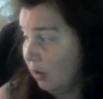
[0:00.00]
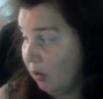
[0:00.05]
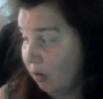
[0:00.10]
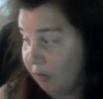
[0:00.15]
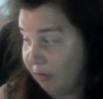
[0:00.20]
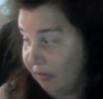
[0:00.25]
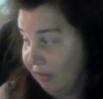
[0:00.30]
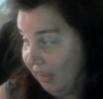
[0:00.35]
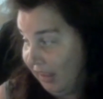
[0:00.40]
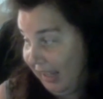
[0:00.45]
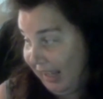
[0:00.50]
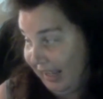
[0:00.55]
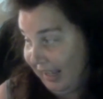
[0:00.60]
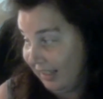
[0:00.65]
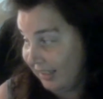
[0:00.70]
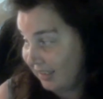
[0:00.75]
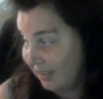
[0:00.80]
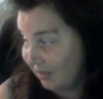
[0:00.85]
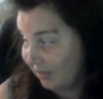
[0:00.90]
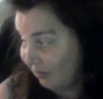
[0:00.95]
of
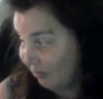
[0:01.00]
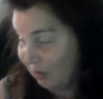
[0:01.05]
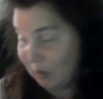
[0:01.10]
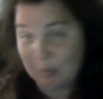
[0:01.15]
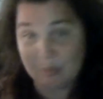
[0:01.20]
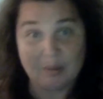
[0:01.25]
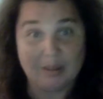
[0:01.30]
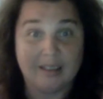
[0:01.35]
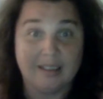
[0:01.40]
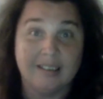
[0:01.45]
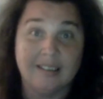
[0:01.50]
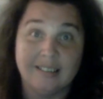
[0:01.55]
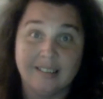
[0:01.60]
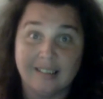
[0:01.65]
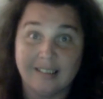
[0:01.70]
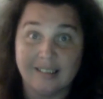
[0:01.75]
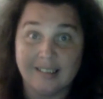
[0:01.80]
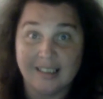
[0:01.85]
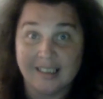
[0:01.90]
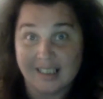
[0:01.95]
that root beer.
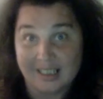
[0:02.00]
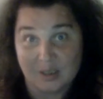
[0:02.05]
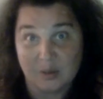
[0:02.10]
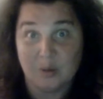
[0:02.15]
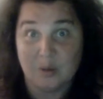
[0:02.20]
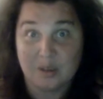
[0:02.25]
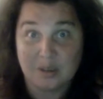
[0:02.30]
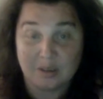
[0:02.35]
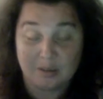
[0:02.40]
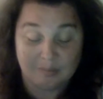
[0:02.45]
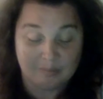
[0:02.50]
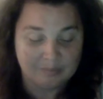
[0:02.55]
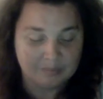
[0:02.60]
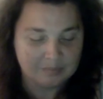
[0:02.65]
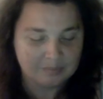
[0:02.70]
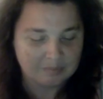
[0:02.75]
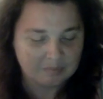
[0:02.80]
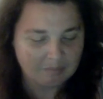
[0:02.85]
It is awesome.